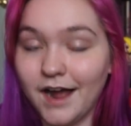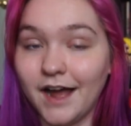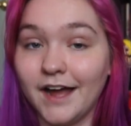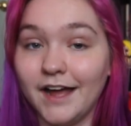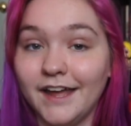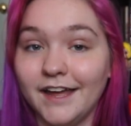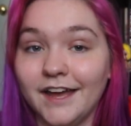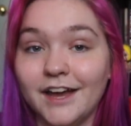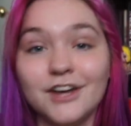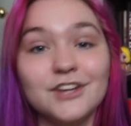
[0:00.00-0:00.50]

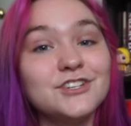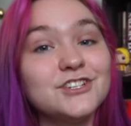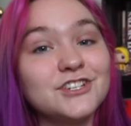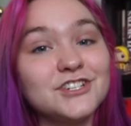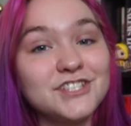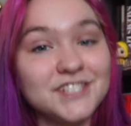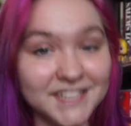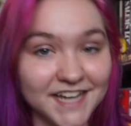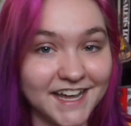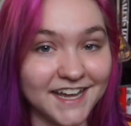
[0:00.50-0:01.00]
I
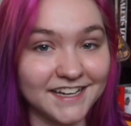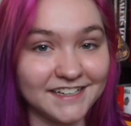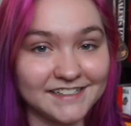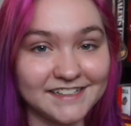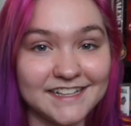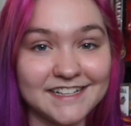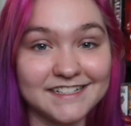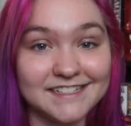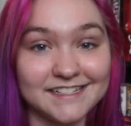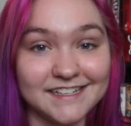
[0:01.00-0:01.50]
understand
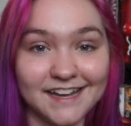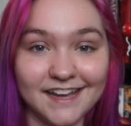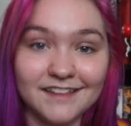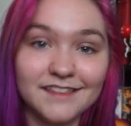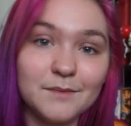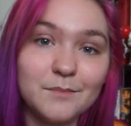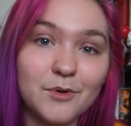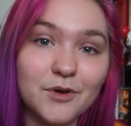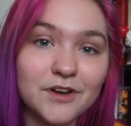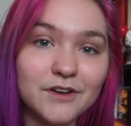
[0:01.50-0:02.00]
that's not
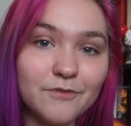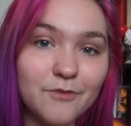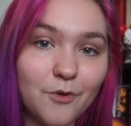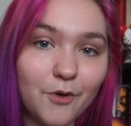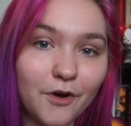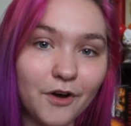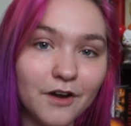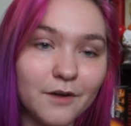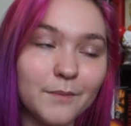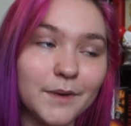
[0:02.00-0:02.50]
the point of
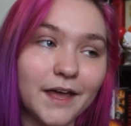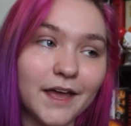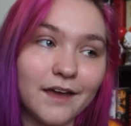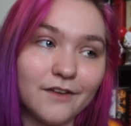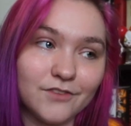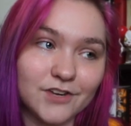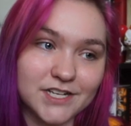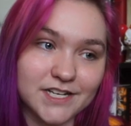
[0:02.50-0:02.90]
horror, but every